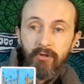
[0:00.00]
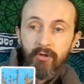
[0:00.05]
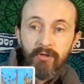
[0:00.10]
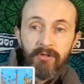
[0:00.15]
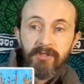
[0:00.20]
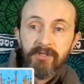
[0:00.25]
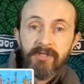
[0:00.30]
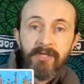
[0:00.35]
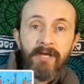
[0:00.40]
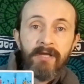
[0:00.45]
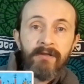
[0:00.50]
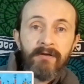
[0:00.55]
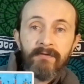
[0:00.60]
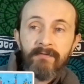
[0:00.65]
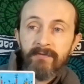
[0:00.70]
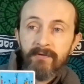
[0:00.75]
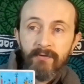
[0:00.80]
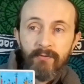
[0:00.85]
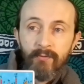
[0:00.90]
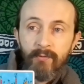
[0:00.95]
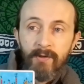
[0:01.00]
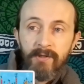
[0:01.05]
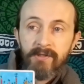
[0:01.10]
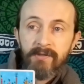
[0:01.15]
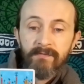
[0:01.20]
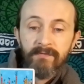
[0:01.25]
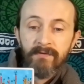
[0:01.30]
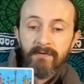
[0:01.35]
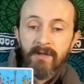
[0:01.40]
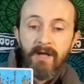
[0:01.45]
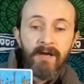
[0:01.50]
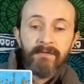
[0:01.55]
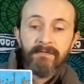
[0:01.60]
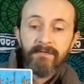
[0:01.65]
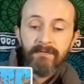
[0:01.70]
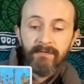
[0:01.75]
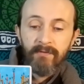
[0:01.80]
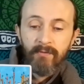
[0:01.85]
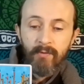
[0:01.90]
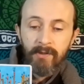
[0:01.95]
You can stay there for the rest of your
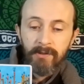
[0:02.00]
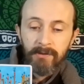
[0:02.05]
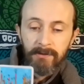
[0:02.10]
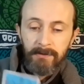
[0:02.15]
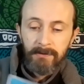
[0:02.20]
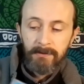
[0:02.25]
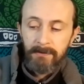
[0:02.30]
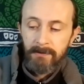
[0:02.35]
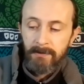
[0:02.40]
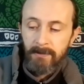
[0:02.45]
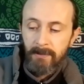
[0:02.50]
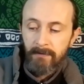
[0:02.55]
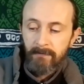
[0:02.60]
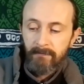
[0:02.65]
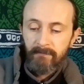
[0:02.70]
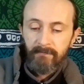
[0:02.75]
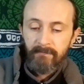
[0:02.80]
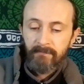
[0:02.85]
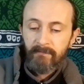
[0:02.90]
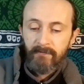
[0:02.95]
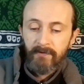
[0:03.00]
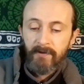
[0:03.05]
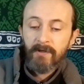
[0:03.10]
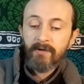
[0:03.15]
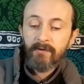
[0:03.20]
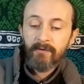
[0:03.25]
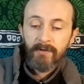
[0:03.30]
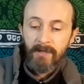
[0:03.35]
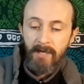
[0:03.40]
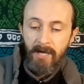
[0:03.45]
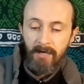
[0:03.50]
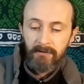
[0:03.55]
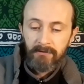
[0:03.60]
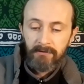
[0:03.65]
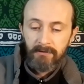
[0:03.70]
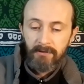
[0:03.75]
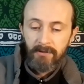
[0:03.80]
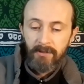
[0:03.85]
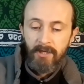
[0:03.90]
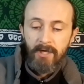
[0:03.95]
life if you want, okay? Figure it out.
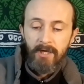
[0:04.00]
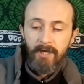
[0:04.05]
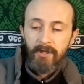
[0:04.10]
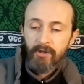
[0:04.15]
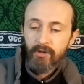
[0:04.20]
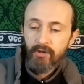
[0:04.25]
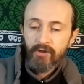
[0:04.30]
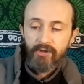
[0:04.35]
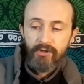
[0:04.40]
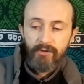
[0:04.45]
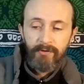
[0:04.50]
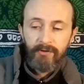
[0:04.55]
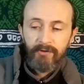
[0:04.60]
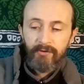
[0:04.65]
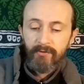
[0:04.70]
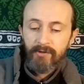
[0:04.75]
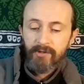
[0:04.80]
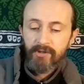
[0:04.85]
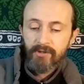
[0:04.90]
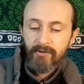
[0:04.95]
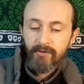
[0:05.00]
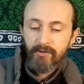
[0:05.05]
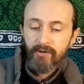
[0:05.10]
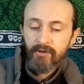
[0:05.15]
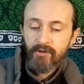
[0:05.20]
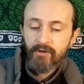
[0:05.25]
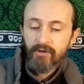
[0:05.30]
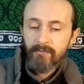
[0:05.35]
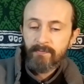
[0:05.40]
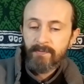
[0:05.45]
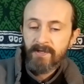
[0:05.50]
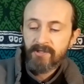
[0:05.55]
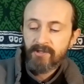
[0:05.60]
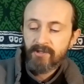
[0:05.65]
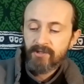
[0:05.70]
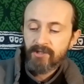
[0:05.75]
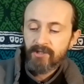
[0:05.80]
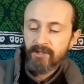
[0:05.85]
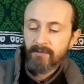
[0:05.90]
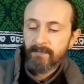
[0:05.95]
Use your intuition. Use your
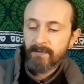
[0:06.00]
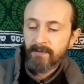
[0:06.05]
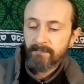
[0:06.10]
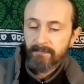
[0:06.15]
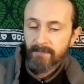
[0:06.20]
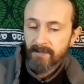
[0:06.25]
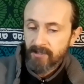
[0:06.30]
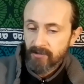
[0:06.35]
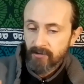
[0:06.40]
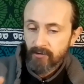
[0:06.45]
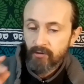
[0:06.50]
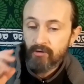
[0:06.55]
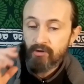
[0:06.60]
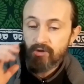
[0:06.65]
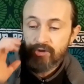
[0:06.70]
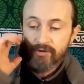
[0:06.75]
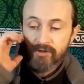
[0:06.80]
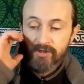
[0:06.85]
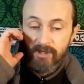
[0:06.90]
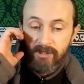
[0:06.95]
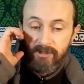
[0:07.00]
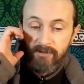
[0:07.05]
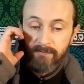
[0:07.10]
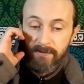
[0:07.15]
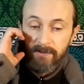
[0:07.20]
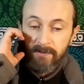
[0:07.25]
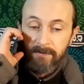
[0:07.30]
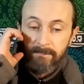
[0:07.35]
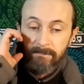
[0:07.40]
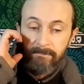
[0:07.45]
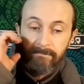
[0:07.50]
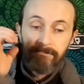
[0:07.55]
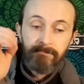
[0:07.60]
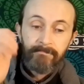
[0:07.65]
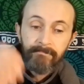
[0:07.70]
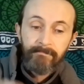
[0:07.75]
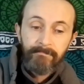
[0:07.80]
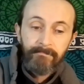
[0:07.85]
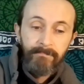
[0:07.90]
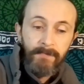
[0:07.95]
best discernment. Best, use your judgment.
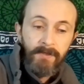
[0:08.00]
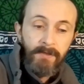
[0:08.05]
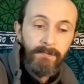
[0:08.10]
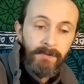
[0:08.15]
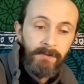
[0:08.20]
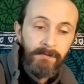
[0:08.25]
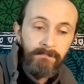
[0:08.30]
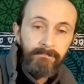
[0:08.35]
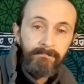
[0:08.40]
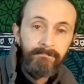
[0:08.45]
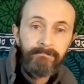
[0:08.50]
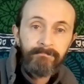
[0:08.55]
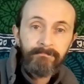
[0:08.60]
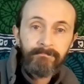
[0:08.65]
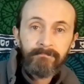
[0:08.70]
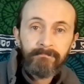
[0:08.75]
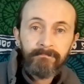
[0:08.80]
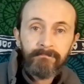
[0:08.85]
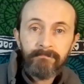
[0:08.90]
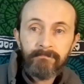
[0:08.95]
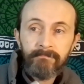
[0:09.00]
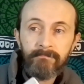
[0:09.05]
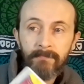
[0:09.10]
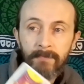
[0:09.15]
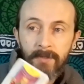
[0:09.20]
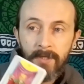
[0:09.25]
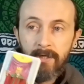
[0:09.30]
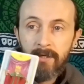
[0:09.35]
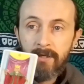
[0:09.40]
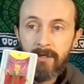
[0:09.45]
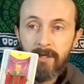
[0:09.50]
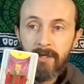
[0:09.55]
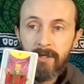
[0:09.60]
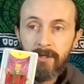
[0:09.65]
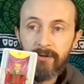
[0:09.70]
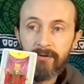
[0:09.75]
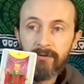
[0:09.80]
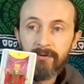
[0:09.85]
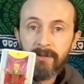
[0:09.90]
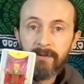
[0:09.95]
Come on.
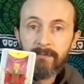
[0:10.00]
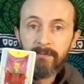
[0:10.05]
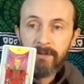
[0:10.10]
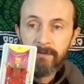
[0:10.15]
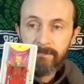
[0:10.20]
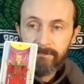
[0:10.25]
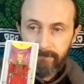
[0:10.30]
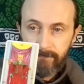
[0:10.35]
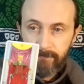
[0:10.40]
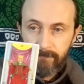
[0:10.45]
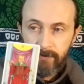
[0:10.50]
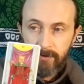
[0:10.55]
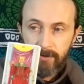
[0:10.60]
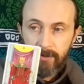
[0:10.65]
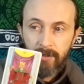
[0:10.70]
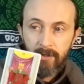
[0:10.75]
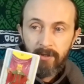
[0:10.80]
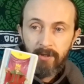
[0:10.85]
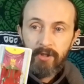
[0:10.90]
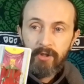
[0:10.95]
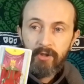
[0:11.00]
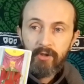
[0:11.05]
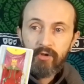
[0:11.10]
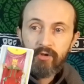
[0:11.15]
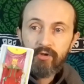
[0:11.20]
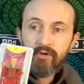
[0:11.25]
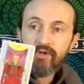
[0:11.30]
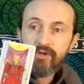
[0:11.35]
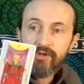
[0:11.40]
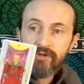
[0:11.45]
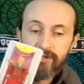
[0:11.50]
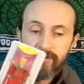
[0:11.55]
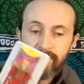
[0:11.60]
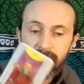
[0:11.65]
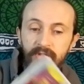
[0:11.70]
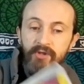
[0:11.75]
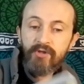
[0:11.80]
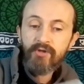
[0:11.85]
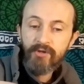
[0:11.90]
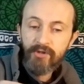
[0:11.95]
You're Libra. Use your,
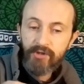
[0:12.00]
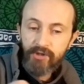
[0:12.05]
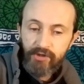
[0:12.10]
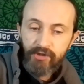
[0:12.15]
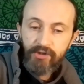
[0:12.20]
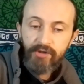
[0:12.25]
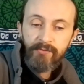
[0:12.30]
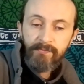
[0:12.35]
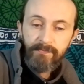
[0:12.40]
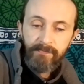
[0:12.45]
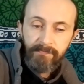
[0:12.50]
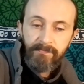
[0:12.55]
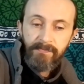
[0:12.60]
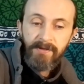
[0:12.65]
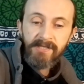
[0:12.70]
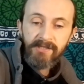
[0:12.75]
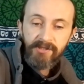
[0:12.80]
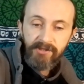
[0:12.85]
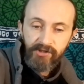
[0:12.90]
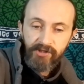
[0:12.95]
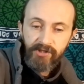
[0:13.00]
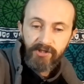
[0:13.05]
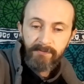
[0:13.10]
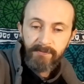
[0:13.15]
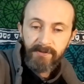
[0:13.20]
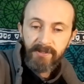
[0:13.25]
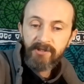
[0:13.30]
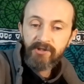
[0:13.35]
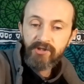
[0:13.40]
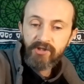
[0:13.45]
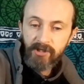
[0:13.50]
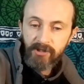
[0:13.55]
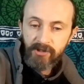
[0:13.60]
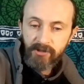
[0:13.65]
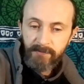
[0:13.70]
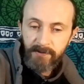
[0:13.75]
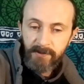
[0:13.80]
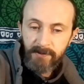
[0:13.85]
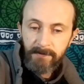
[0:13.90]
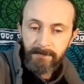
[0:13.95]
use your best discernment and
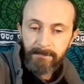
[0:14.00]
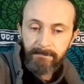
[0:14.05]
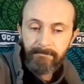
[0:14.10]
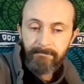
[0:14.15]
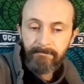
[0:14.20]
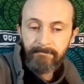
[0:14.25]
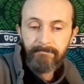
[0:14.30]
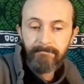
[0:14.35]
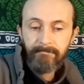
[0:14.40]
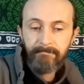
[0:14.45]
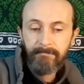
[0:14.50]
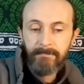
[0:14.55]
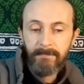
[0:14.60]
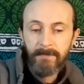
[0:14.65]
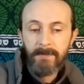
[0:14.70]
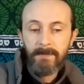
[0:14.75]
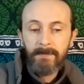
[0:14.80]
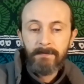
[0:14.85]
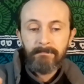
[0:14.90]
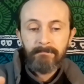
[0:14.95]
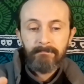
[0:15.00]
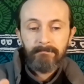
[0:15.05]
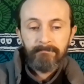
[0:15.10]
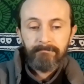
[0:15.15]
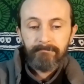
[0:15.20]
judgment, okay?